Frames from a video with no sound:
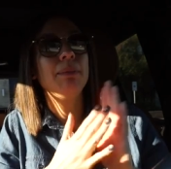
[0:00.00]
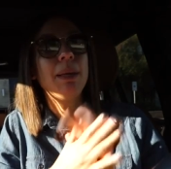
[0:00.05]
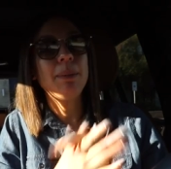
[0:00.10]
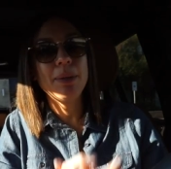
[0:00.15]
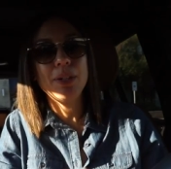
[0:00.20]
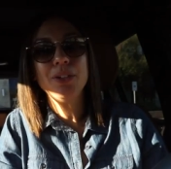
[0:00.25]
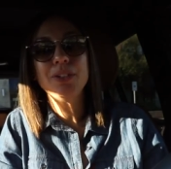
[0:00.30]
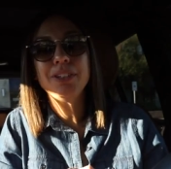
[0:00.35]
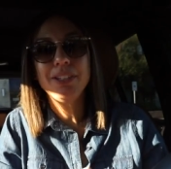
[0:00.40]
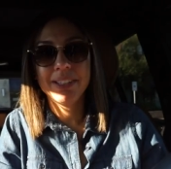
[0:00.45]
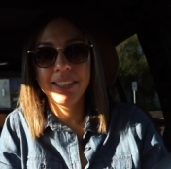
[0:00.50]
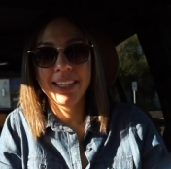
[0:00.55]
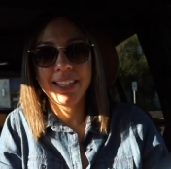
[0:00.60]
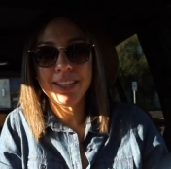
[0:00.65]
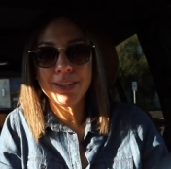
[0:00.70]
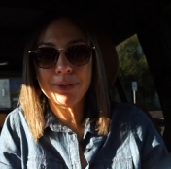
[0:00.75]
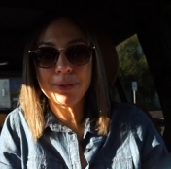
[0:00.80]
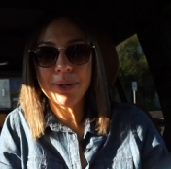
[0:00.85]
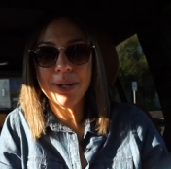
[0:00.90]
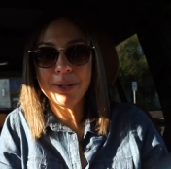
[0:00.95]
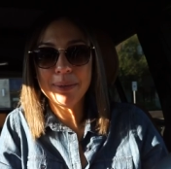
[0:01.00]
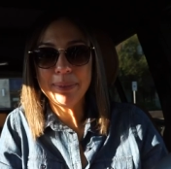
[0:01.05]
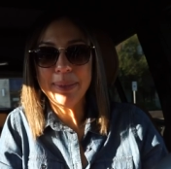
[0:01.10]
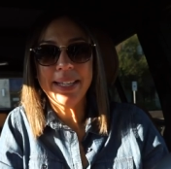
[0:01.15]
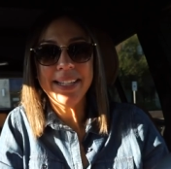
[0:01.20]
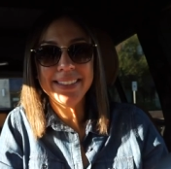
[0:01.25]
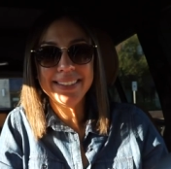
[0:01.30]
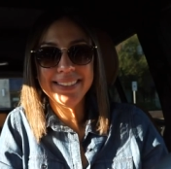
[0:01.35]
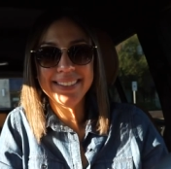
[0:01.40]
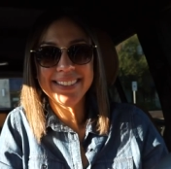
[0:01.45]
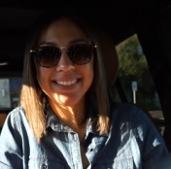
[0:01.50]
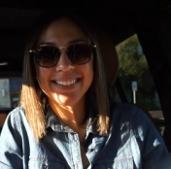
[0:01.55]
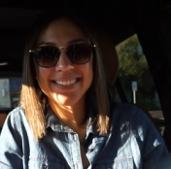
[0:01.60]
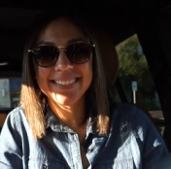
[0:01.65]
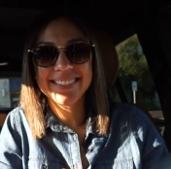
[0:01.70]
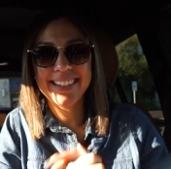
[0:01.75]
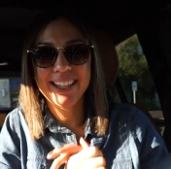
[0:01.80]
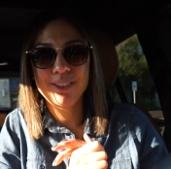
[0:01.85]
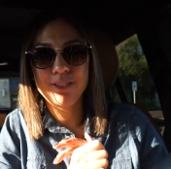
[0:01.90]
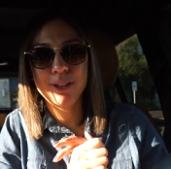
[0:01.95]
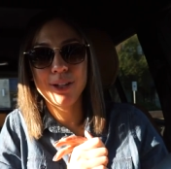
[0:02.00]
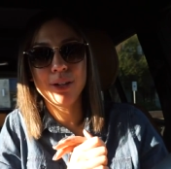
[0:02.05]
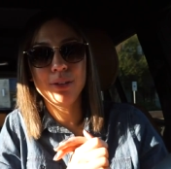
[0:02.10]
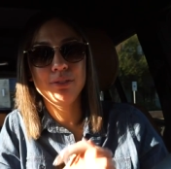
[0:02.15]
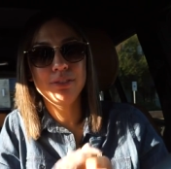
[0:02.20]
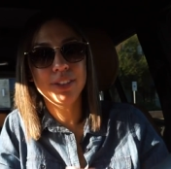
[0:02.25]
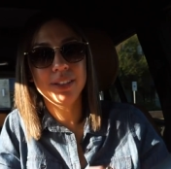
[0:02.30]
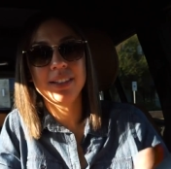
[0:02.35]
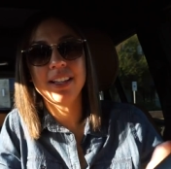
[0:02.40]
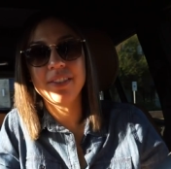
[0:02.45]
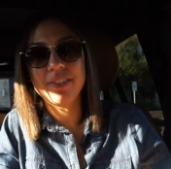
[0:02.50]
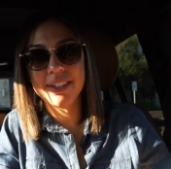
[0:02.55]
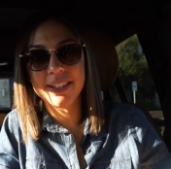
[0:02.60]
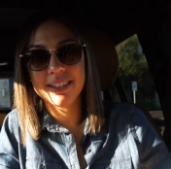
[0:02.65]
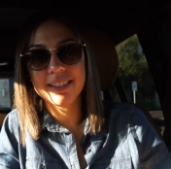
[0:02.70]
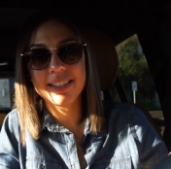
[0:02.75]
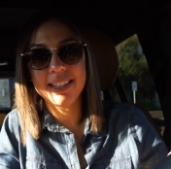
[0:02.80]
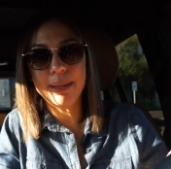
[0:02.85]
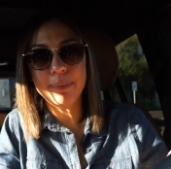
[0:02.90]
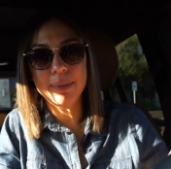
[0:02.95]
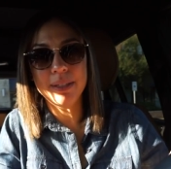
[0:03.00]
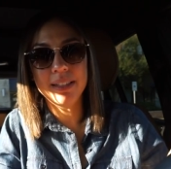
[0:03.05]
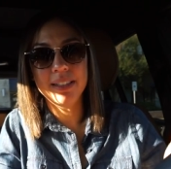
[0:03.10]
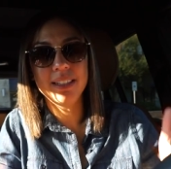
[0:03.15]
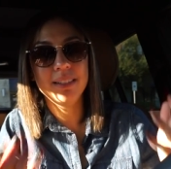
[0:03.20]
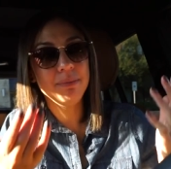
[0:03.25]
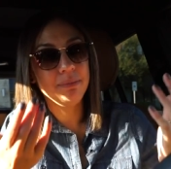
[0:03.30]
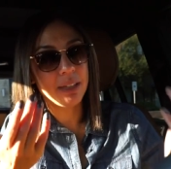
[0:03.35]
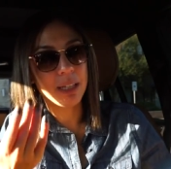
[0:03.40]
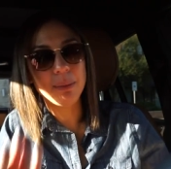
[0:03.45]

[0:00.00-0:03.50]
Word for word: maybe you're looking in the wrong place. If you don't feel loved and accepted,